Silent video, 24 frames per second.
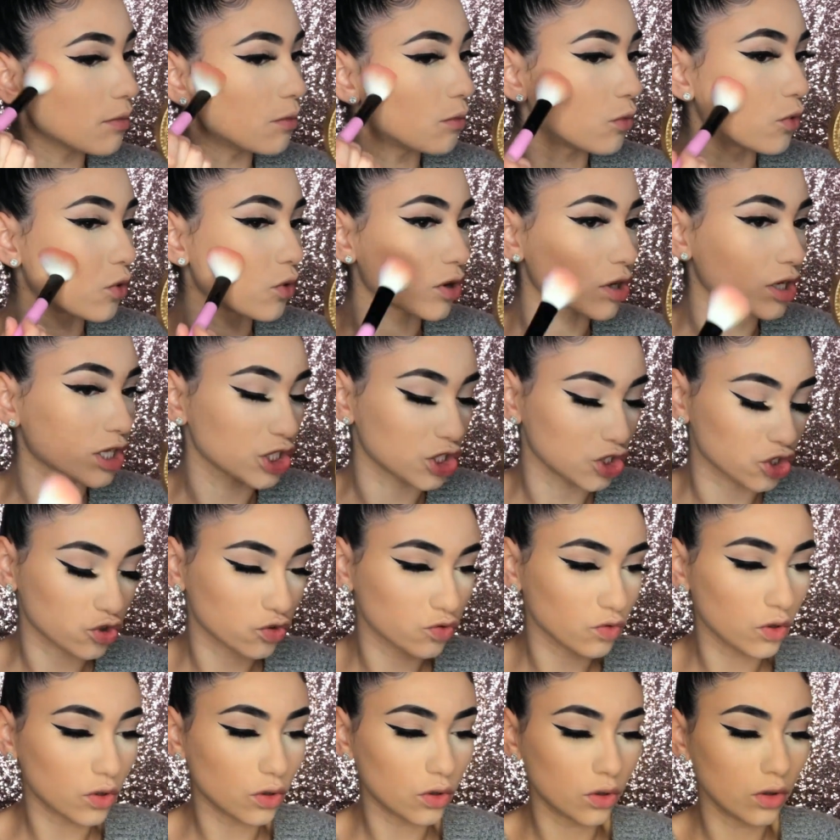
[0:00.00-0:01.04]
more
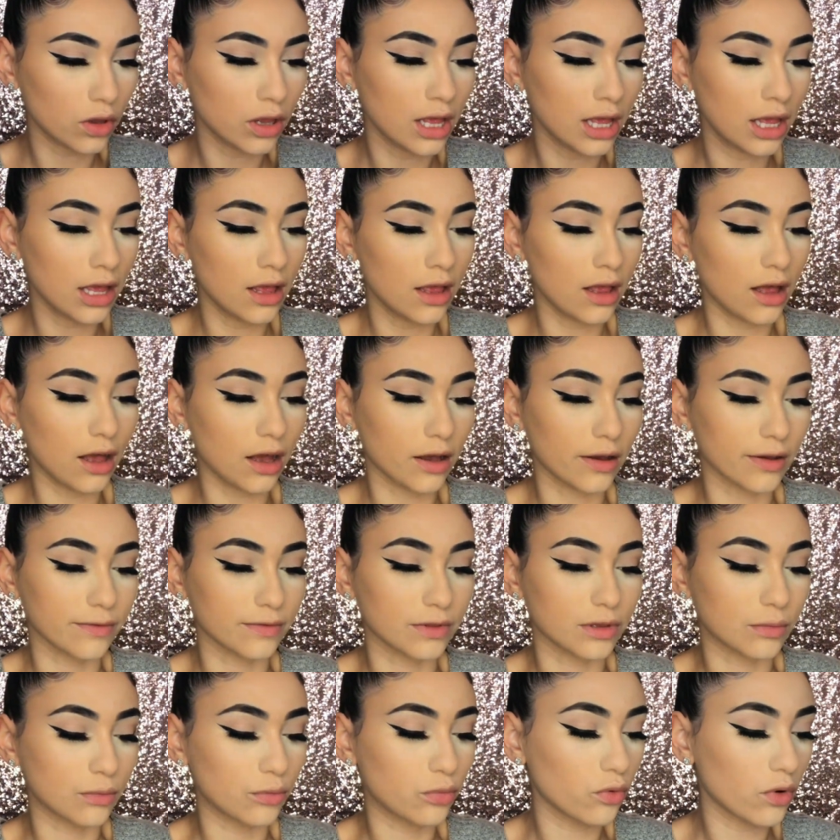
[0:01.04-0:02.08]
control
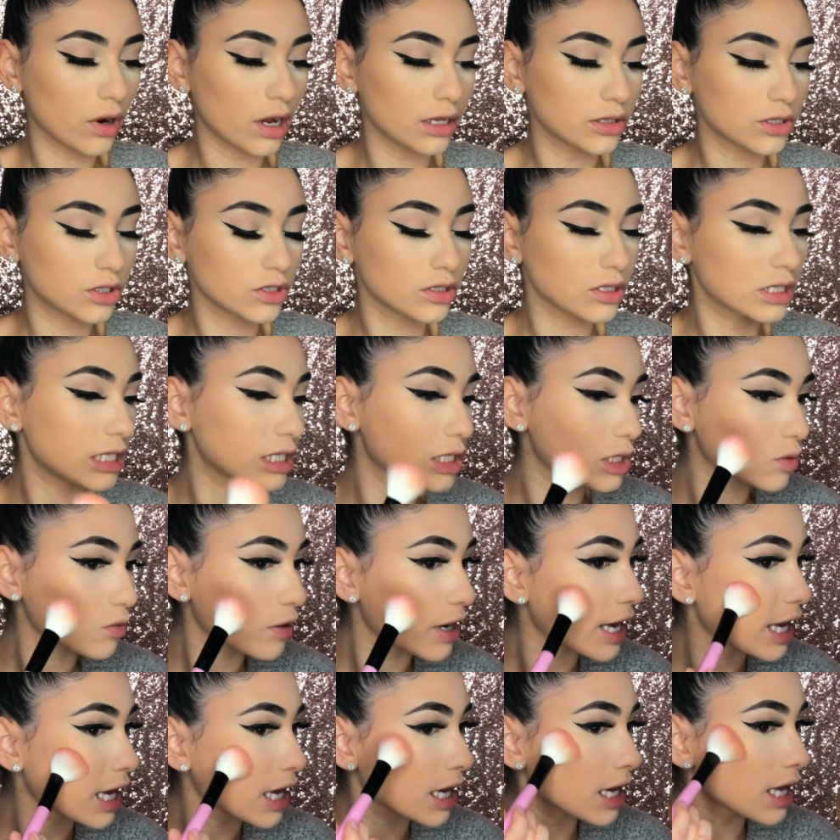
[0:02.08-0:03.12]
of the bronzer this
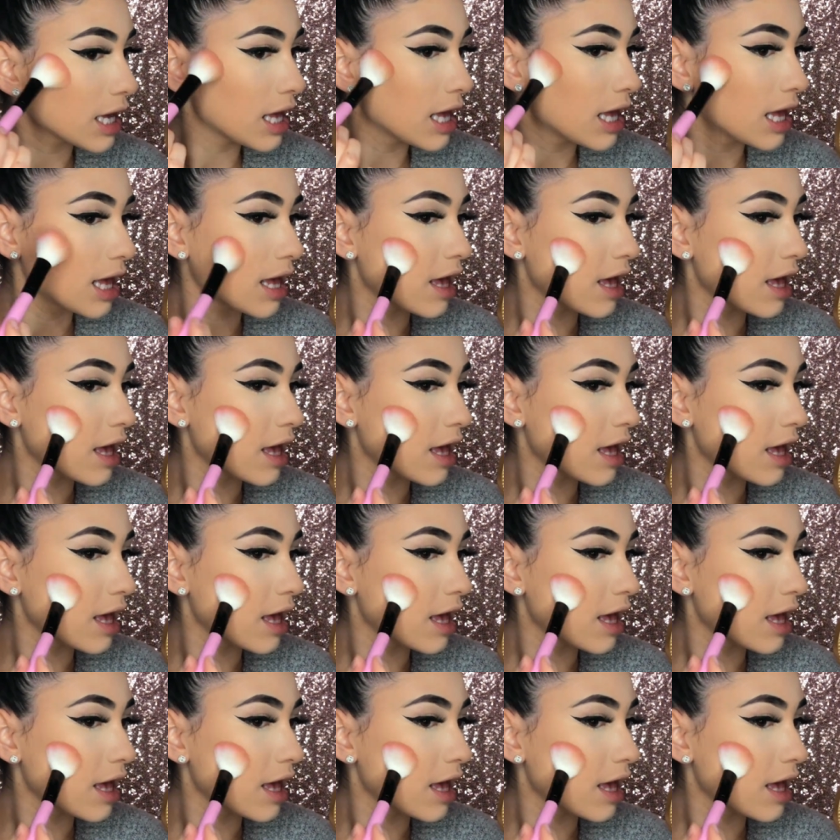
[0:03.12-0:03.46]
way,